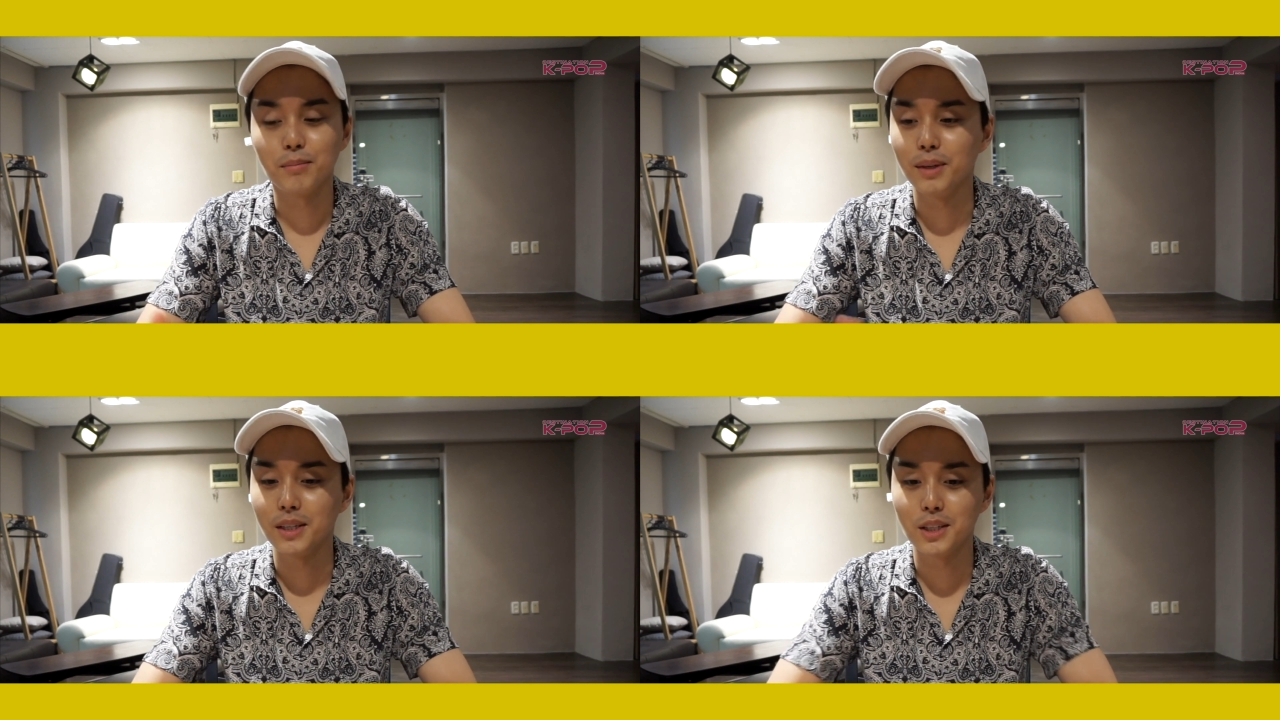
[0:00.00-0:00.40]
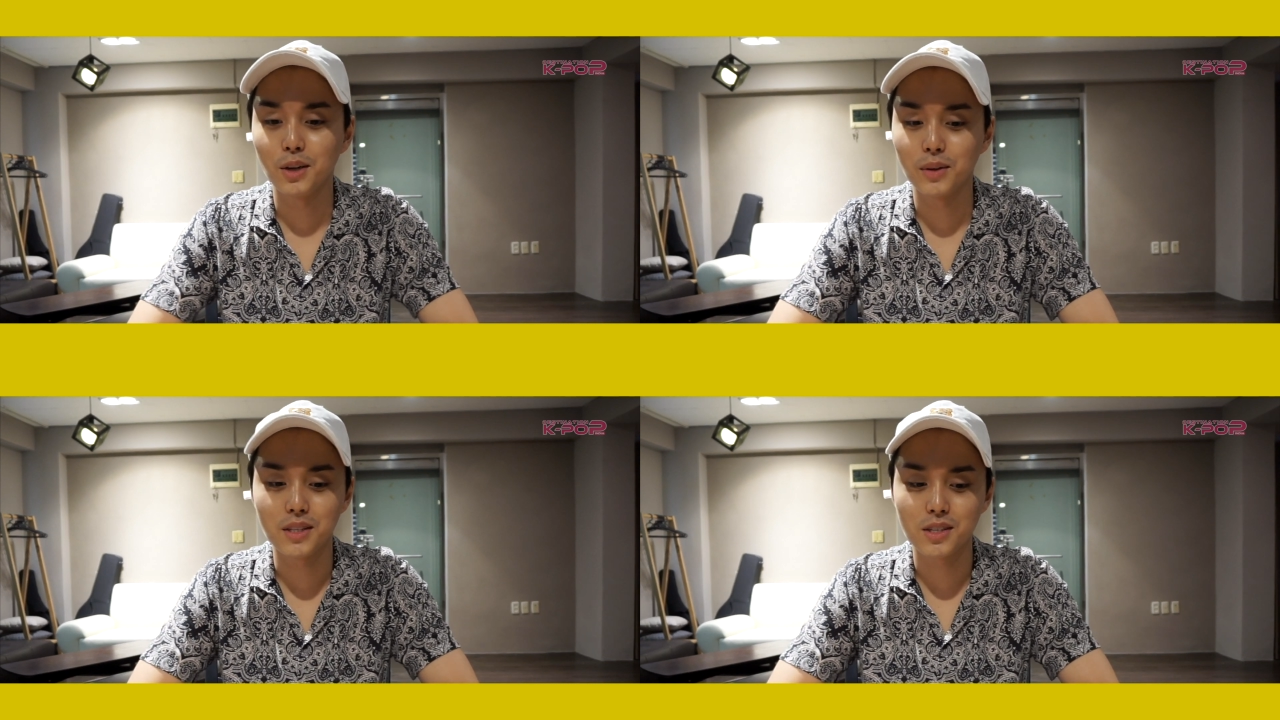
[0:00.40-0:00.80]
but
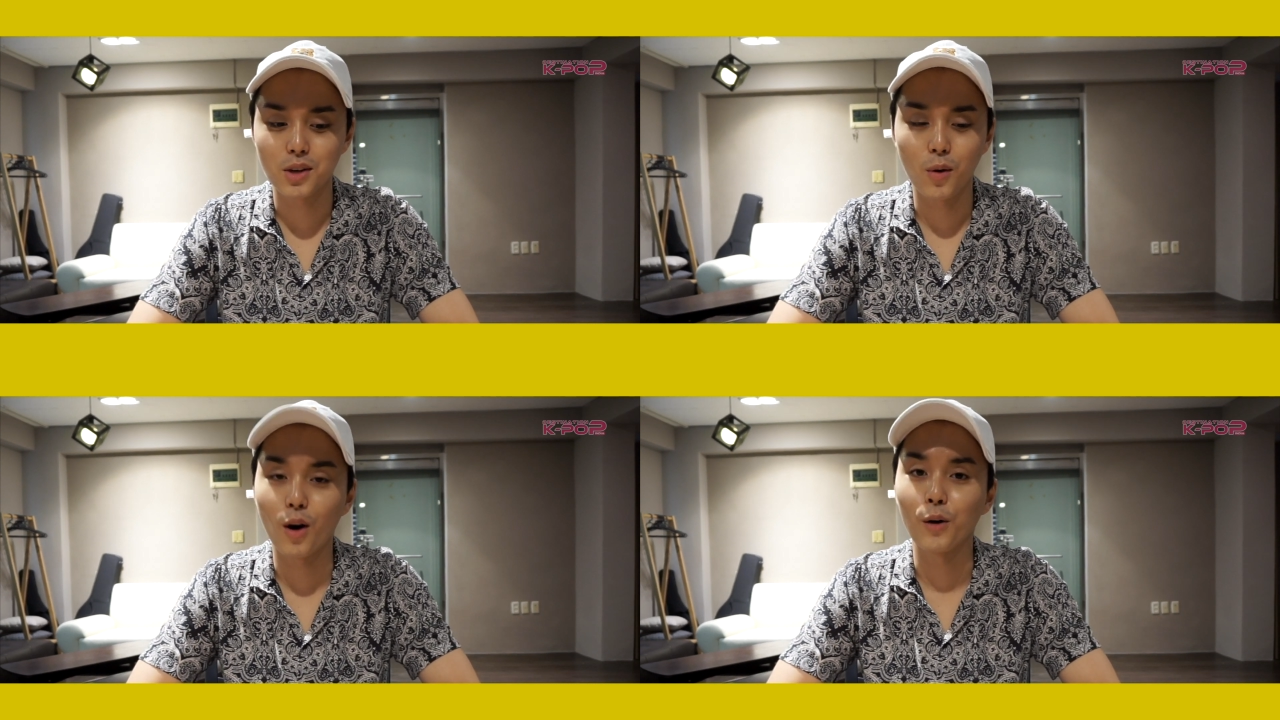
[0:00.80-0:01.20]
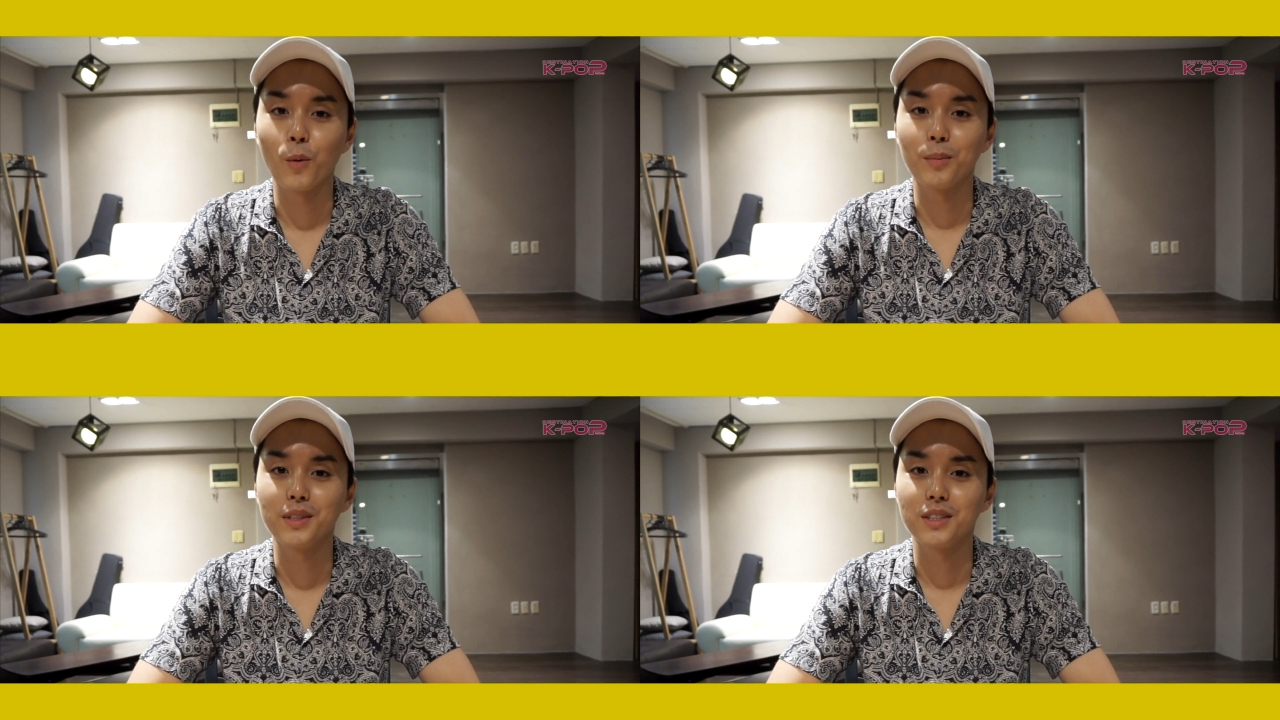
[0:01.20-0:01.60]
it's so
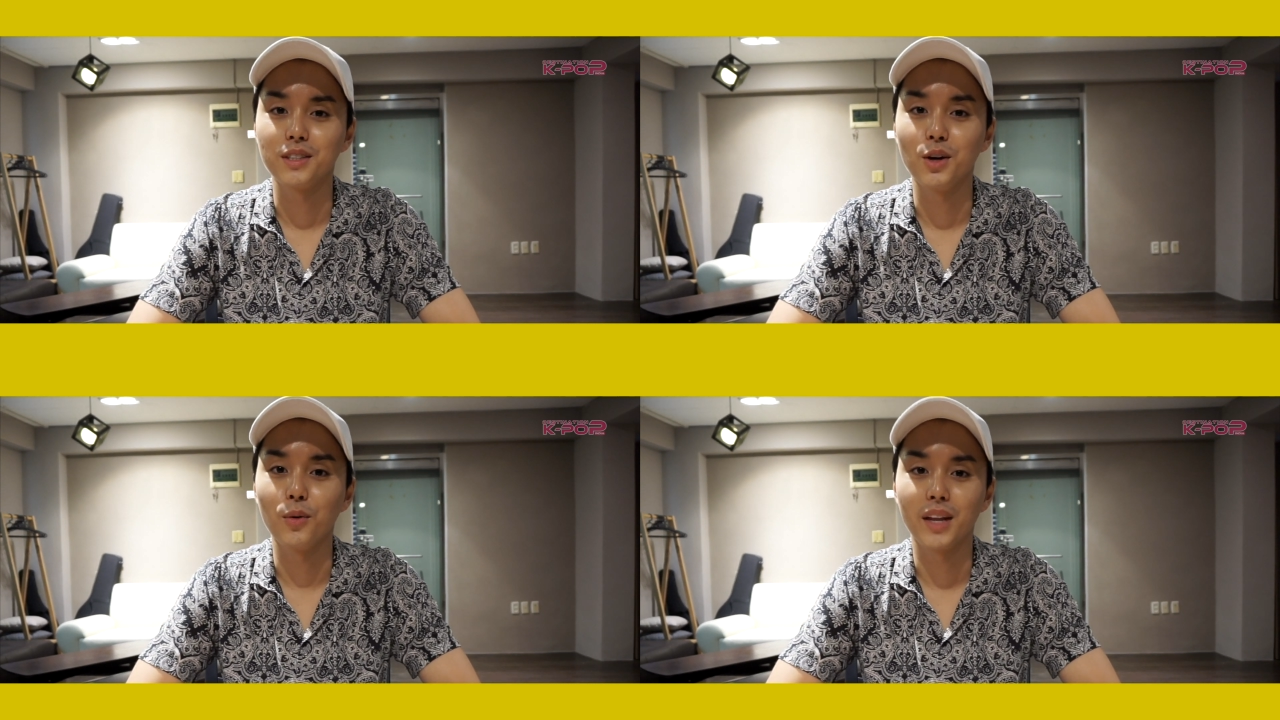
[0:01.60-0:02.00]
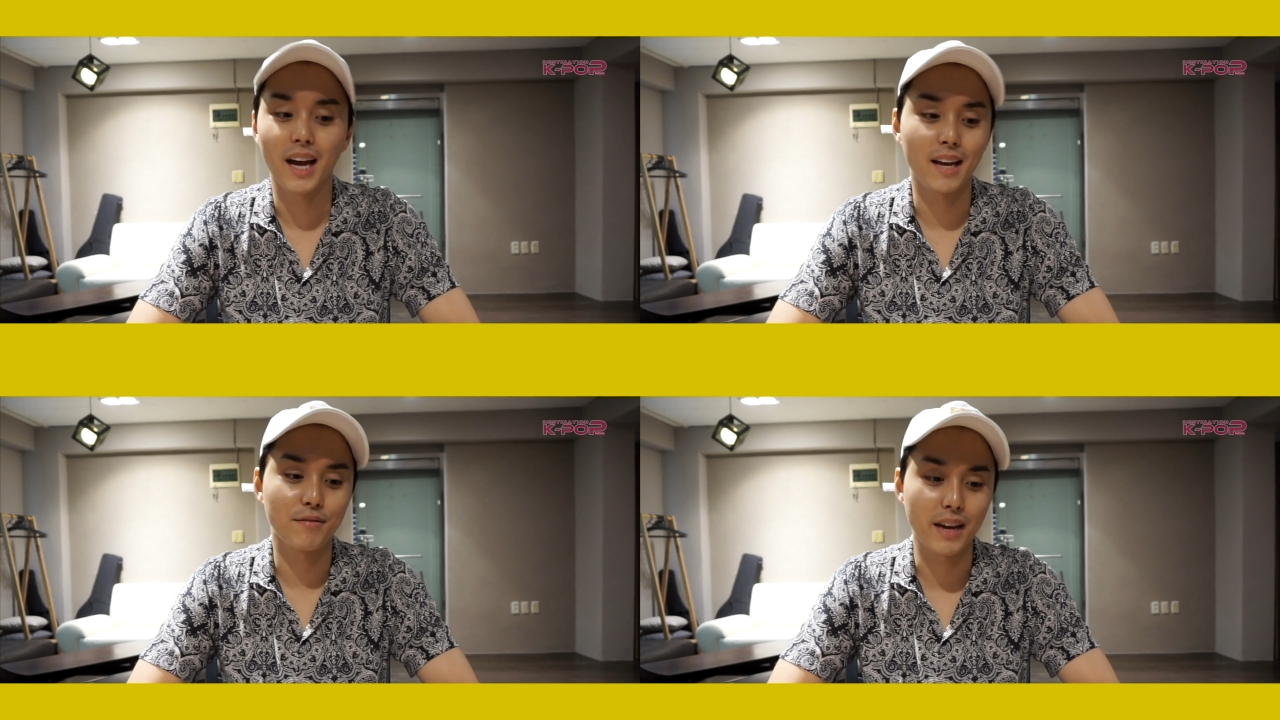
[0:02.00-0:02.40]
heartwarming to know that
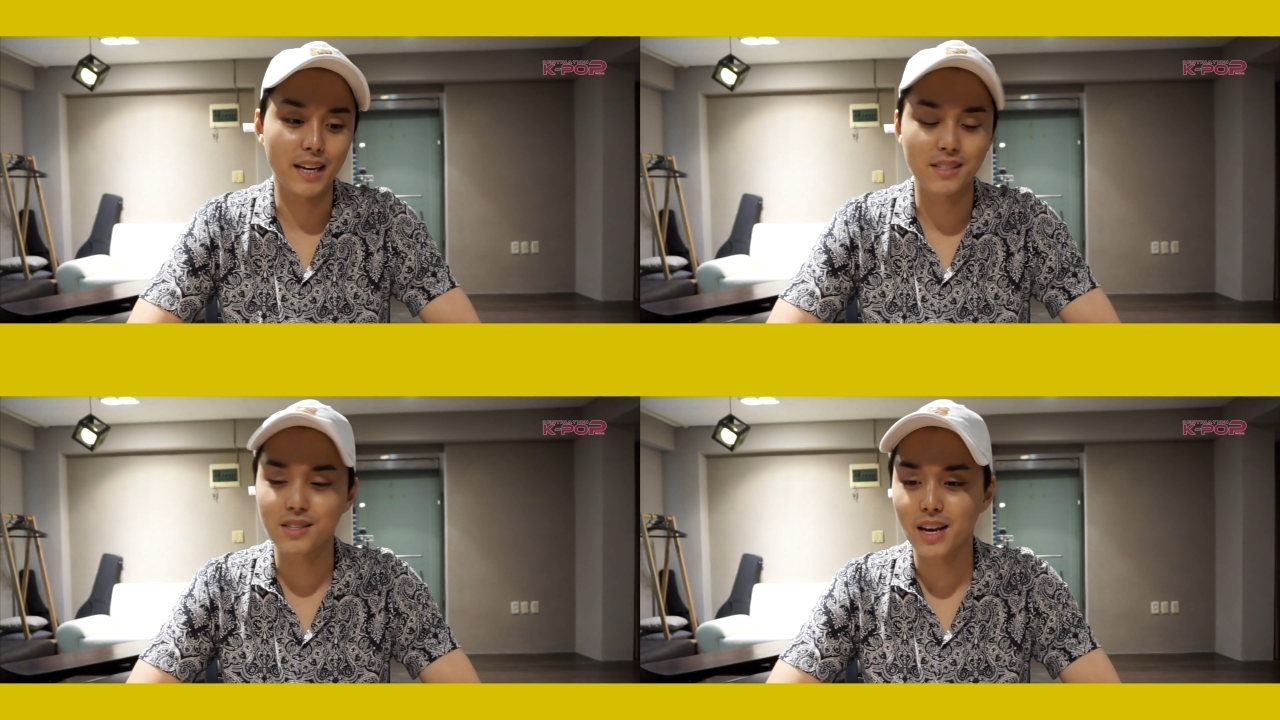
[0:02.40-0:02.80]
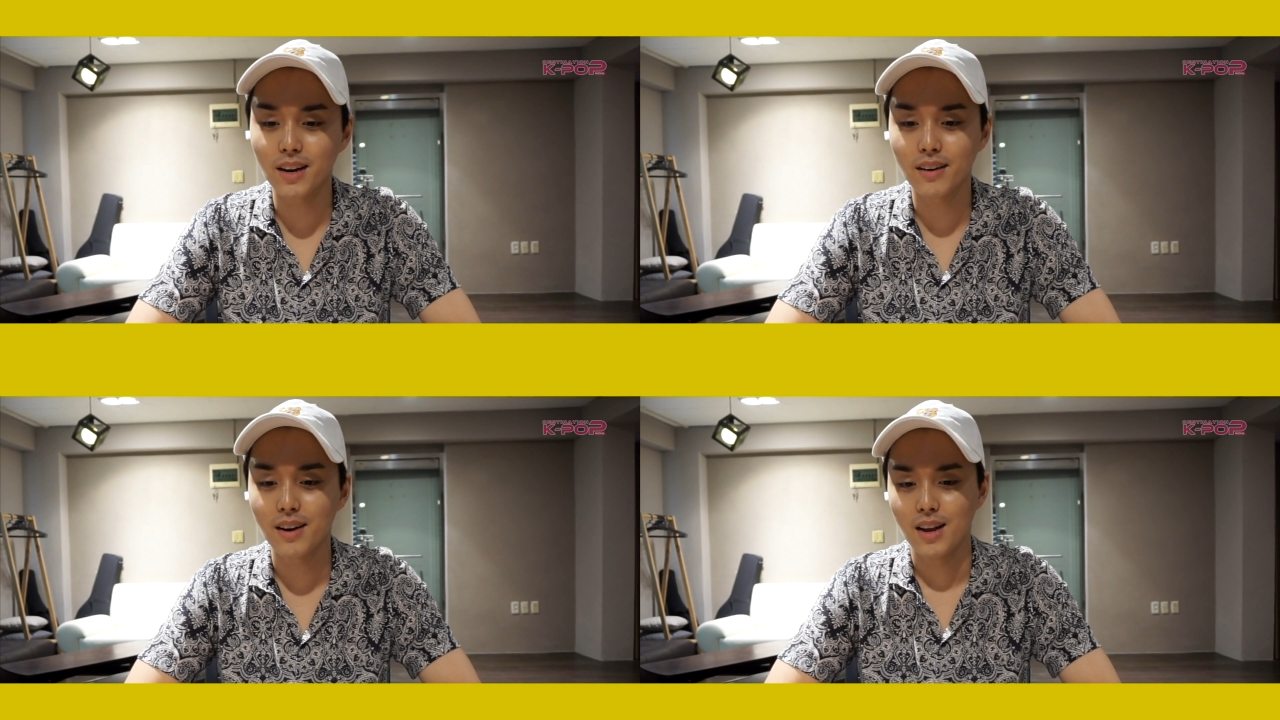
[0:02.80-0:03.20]
I have fans
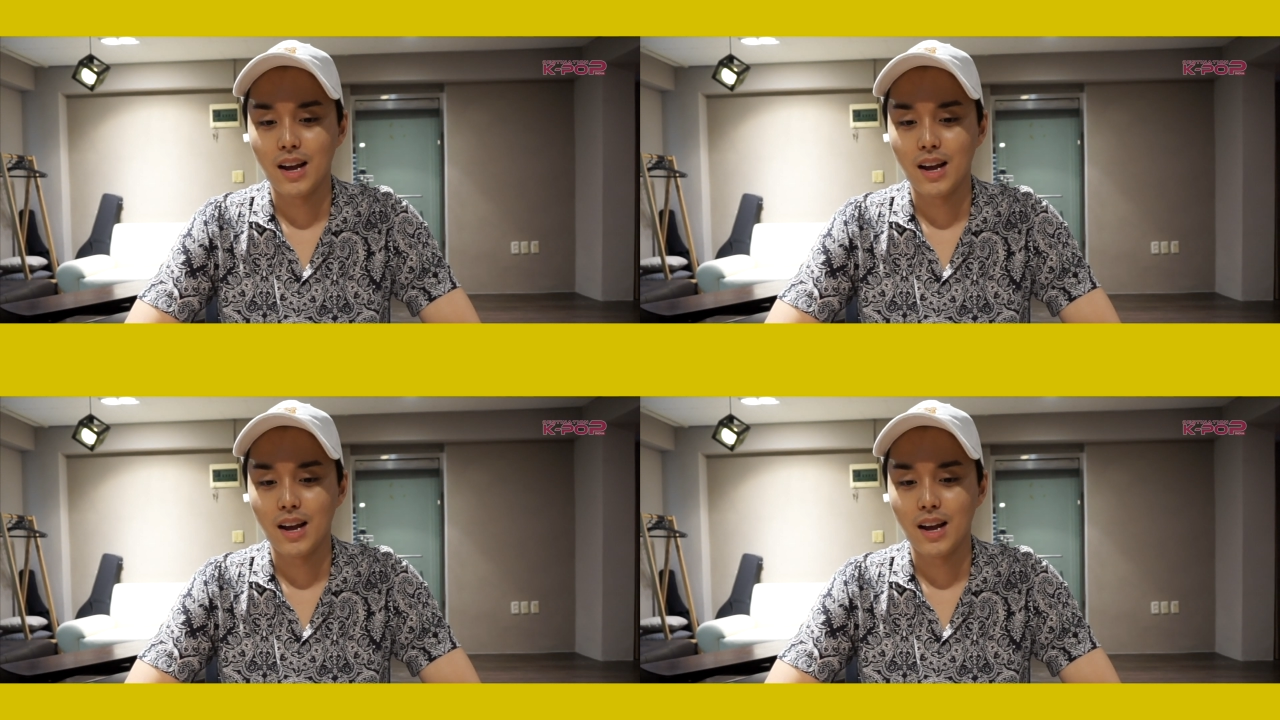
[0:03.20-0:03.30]
there.